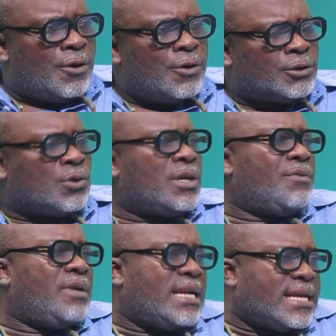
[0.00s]
So they
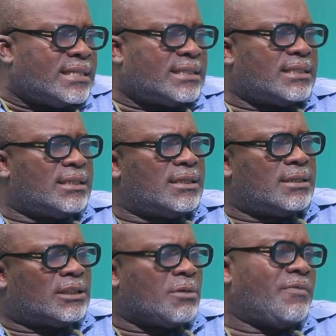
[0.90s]
released
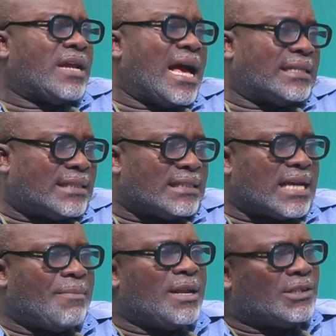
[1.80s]
some of the assets.
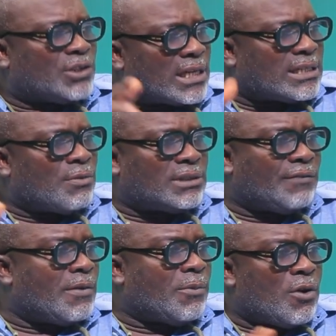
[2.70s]
I mean, the structure was
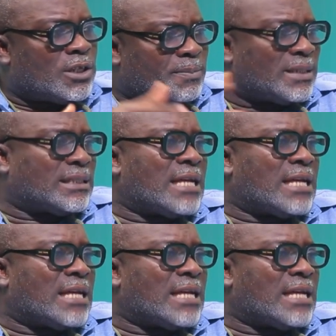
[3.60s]
different because it's personal,